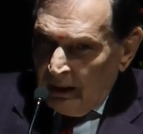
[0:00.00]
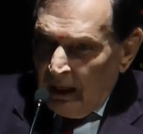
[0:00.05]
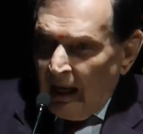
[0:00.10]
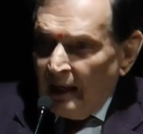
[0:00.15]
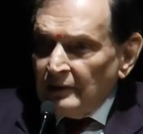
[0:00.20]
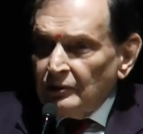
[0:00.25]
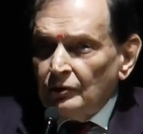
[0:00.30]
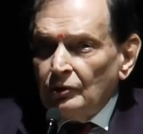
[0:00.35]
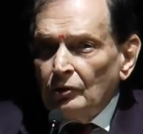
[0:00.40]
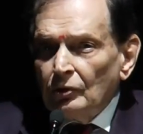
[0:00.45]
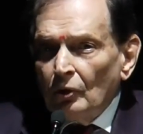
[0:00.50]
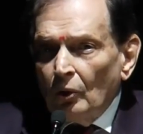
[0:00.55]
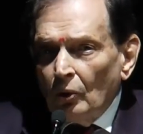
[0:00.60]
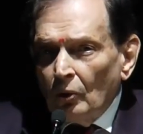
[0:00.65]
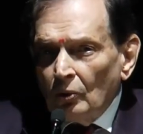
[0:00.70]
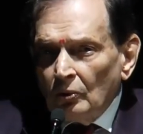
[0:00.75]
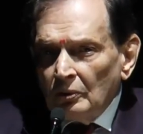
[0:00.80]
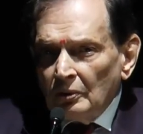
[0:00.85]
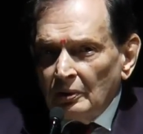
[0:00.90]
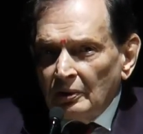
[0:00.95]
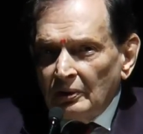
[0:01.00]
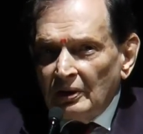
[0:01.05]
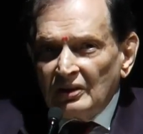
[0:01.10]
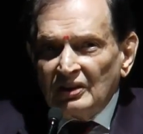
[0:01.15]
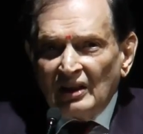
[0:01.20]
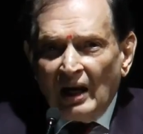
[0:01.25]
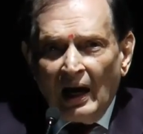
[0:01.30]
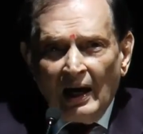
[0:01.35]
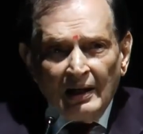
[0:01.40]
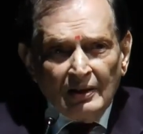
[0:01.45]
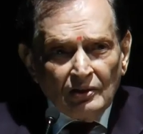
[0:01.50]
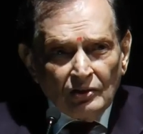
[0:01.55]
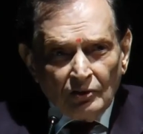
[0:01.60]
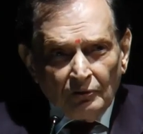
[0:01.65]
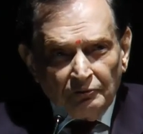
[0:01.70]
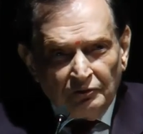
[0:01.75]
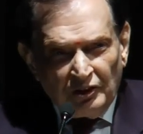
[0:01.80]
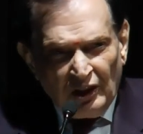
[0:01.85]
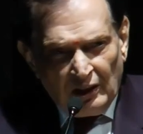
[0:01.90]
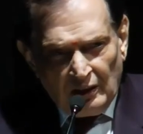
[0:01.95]
As you know, the science
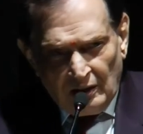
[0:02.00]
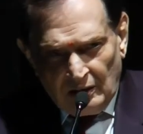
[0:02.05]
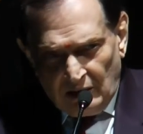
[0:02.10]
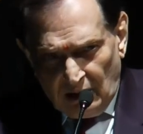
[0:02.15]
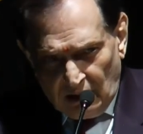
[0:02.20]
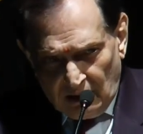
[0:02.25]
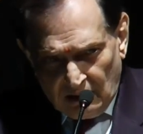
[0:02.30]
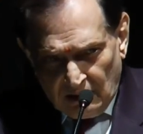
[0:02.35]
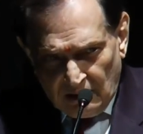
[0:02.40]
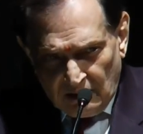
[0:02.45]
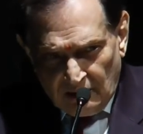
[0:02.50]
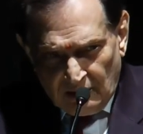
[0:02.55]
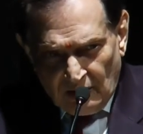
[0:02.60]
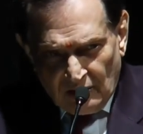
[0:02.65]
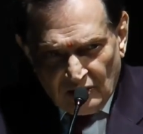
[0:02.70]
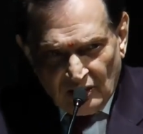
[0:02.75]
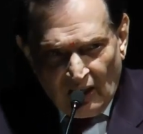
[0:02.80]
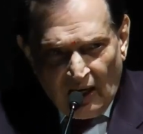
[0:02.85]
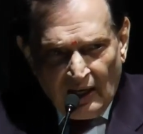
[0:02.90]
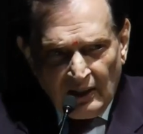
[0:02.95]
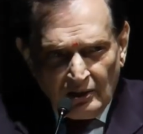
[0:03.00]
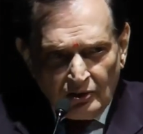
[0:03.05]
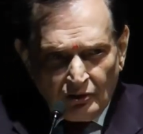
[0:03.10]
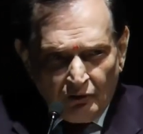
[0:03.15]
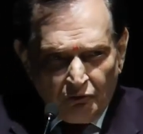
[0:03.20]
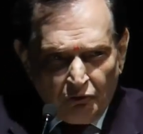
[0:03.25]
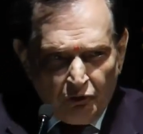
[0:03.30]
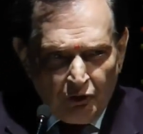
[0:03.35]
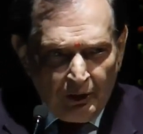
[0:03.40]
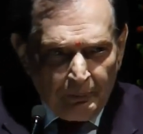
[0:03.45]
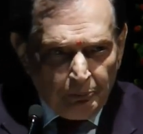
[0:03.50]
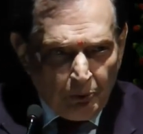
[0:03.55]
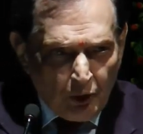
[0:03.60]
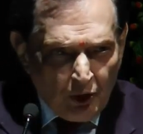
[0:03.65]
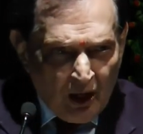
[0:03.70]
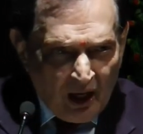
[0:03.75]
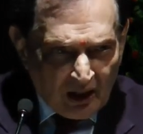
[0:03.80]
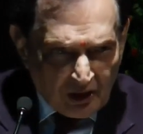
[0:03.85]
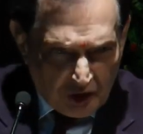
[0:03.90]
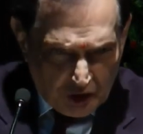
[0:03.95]
of genetics, the science of
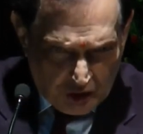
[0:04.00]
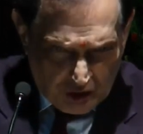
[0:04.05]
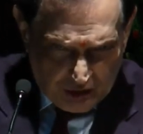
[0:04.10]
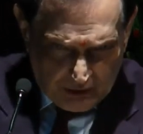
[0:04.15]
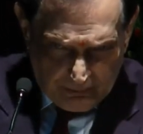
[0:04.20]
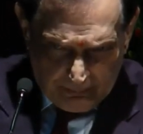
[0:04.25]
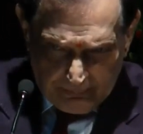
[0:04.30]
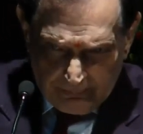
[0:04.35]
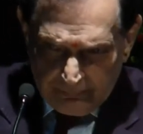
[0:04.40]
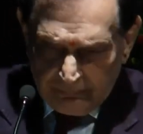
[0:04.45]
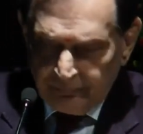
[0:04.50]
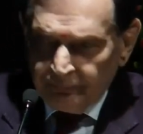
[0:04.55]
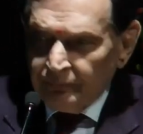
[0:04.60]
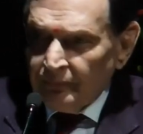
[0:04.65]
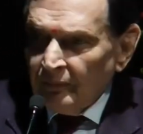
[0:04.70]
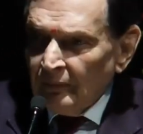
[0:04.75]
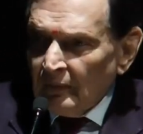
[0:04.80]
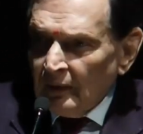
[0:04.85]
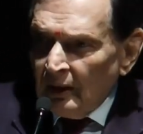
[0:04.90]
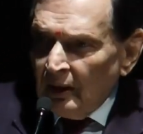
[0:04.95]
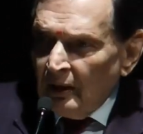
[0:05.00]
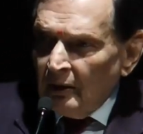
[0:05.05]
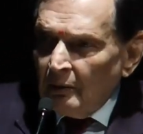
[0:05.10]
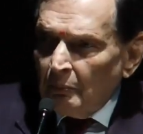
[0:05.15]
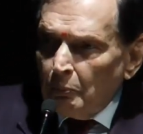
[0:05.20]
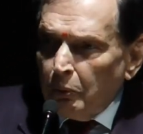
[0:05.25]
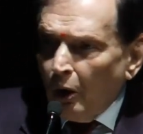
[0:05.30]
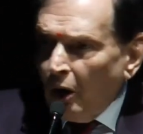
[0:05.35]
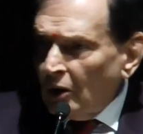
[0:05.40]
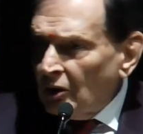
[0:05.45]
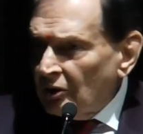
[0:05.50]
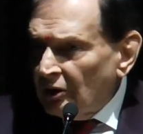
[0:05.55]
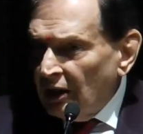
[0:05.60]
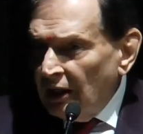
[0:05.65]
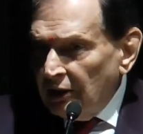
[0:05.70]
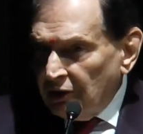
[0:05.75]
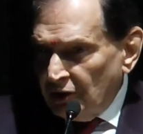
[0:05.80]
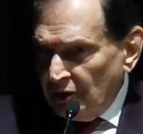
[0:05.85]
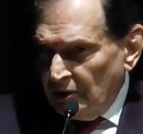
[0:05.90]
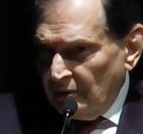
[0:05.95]
reproduction,
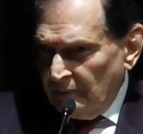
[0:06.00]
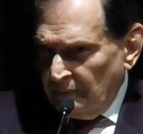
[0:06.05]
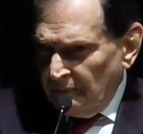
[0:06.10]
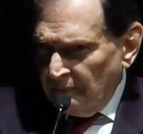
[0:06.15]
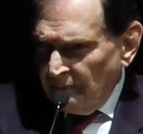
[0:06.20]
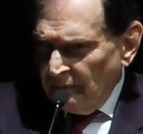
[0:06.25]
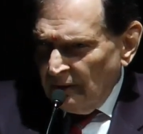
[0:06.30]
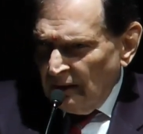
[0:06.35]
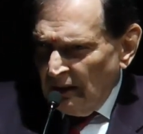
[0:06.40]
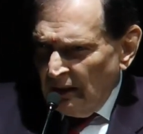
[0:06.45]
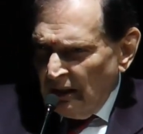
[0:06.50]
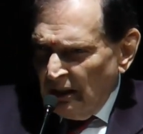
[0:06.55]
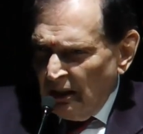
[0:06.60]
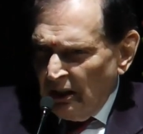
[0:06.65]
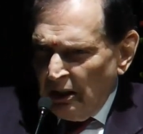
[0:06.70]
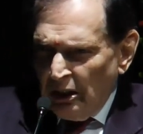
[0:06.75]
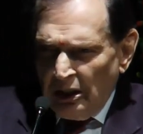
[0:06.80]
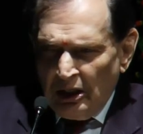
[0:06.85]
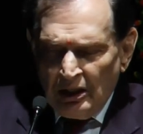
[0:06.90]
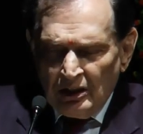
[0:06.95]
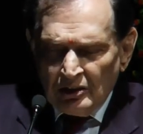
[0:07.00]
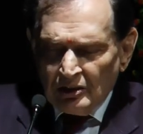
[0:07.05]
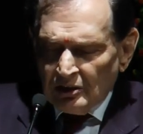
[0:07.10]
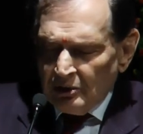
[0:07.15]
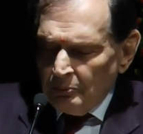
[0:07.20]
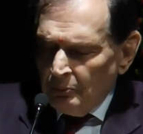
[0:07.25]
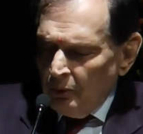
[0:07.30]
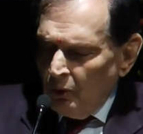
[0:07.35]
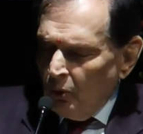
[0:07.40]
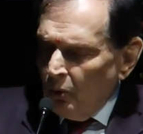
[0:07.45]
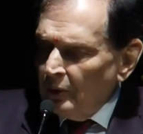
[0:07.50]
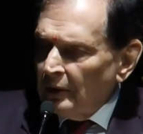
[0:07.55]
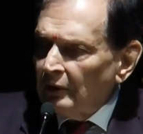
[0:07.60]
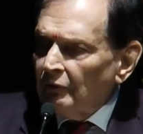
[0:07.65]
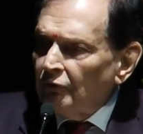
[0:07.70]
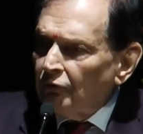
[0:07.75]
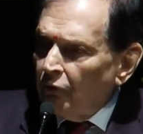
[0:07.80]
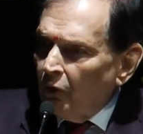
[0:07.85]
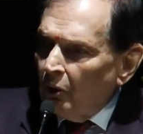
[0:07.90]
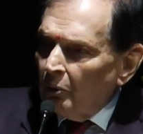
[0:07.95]
procreation, is
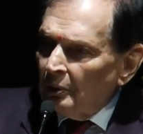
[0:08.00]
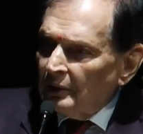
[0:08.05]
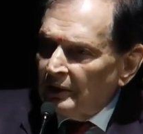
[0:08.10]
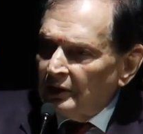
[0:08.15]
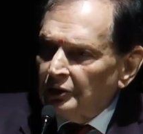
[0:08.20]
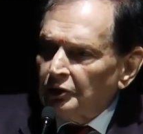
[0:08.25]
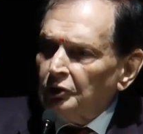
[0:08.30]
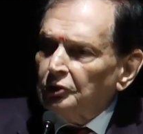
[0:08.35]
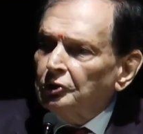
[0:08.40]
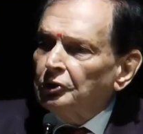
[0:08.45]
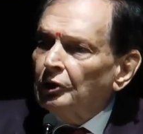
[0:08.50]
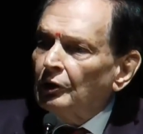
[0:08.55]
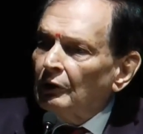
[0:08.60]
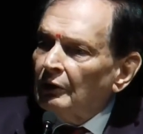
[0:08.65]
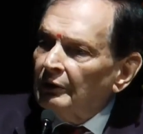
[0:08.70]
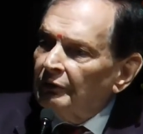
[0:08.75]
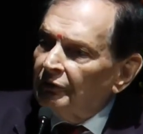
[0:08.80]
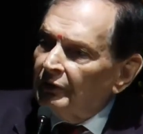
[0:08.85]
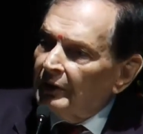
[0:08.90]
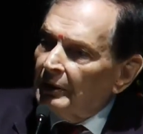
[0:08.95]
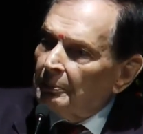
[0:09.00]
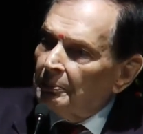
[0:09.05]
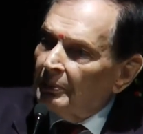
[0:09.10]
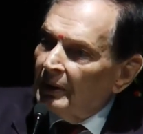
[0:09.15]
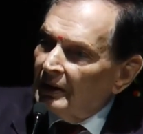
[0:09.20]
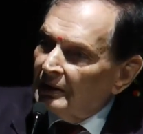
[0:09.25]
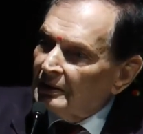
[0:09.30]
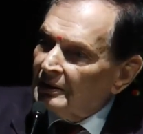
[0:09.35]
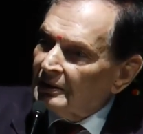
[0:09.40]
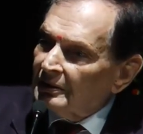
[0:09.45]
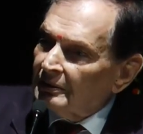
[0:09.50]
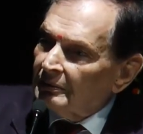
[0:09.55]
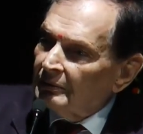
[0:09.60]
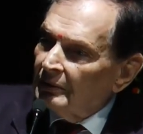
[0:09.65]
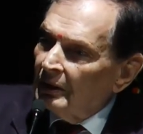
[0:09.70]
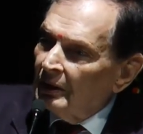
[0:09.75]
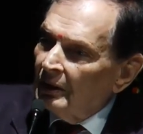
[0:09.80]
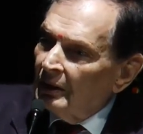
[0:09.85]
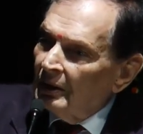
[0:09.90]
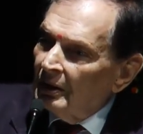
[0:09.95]
going forward at a terrific pace.
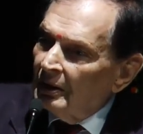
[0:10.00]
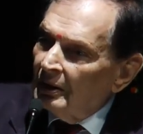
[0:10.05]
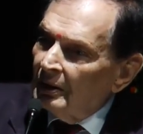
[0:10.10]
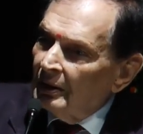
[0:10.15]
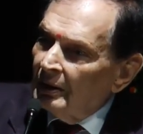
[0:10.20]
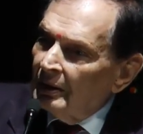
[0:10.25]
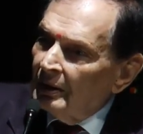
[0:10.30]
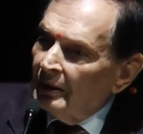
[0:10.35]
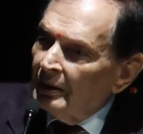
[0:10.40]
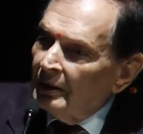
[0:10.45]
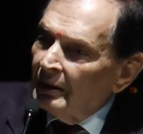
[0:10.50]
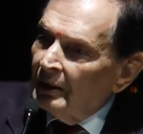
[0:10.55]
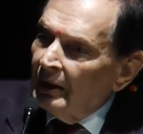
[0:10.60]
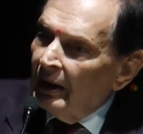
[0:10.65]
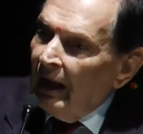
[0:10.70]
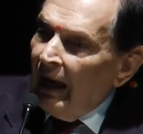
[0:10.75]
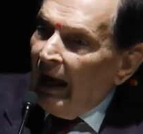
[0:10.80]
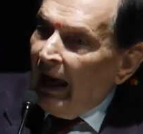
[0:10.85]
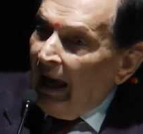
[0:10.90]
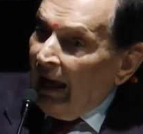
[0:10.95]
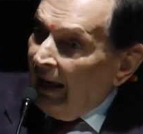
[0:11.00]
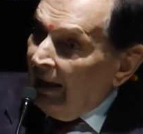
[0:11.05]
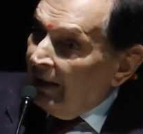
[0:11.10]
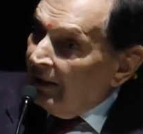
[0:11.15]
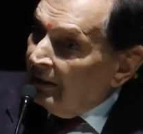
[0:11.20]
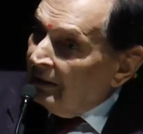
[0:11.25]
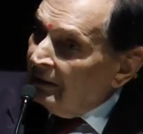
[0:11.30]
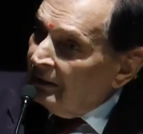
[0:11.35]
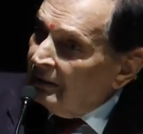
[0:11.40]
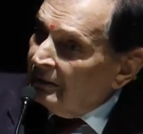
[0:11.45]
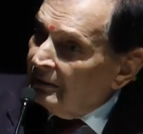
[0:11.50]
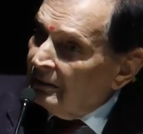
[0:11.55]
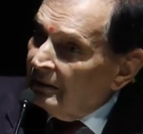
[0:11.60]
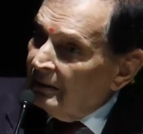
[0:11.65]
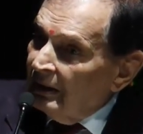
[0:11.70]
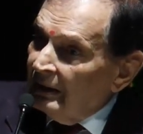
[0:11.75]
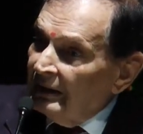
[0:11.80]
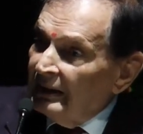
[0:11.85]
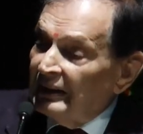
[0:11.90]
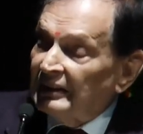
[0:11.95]
And
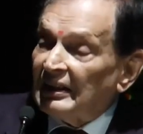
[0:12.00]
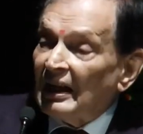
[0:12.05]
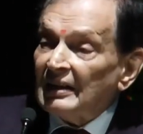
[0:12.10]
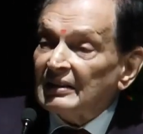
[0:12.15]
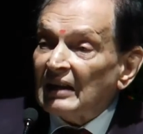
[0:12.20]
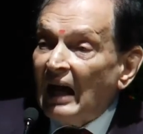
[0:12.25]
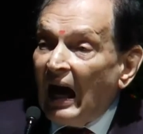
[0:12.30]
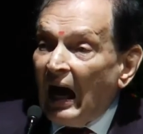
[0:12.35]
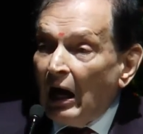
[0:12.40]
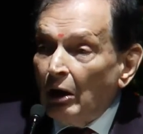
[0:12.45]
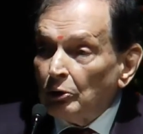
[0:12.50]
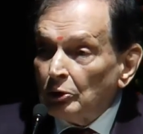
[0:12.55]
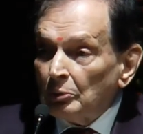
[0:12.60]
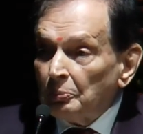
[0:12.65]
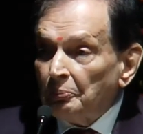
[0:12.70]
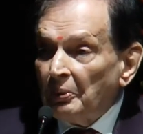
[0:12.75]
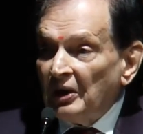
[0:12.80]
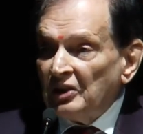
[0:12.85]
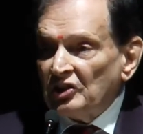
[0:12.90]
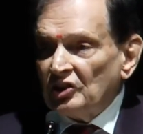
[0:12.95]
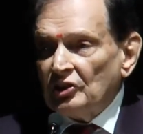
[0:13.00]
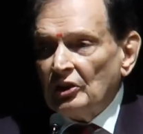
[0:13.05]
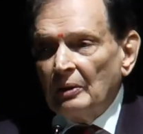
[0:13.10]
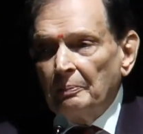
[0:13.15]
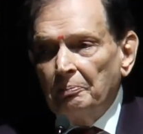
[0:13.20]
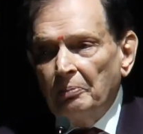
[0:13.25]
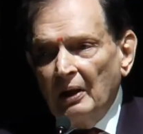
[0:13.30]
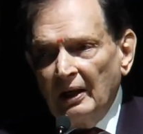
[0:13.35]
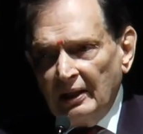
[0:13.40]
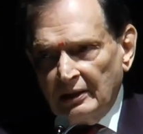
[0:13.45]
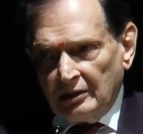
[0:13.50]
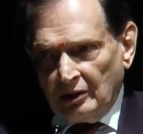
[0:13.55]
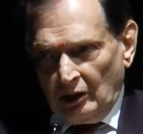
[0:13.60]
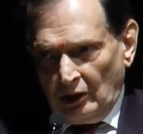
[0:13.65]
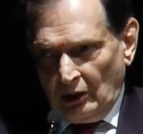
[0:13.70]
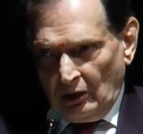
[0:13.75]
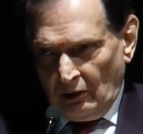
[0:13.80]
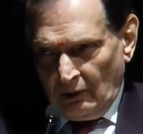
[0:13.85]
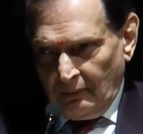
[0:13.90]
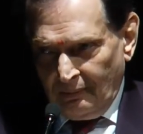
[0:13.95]
it has outpaced the
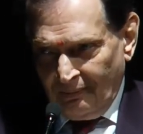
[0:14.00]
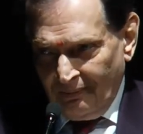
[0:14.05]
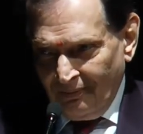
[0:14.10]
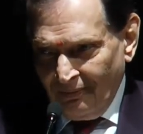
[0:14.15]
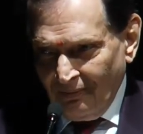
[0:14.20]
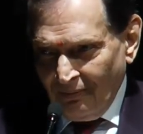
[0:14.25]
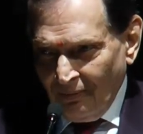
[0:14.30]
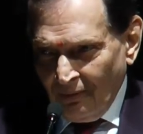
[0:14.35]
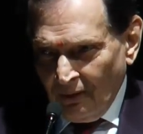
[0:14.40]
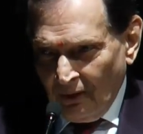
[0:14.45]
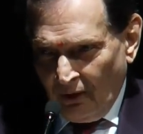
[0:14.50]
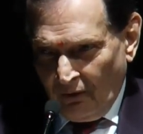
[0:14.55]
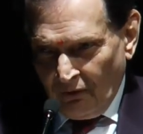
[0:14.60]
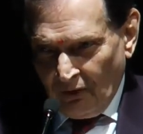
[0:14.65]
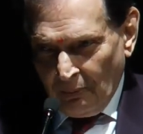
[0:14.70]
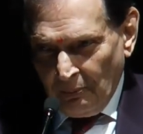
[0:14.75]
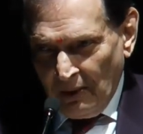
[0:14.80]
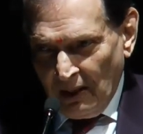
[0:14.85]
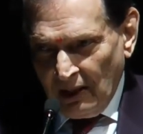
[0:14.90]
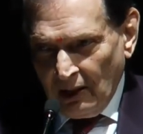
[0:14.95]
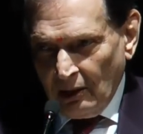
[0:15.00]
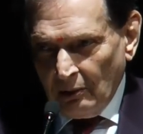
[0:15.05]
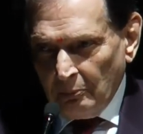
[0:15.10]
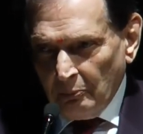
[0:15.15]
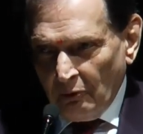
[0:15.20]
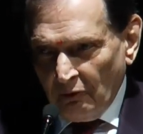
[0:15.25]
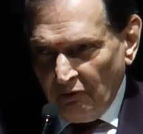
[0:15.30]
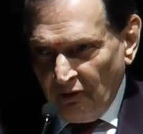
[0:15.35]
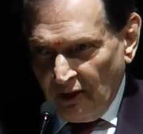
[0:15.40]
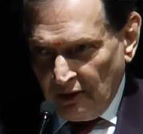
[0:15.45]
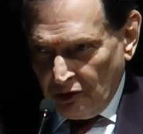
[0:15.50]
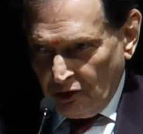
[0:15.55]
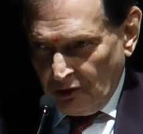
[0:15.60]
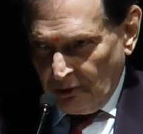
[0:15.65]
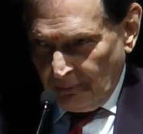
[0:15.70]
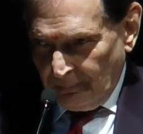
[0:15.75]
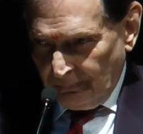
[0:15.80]
ability of the medical profession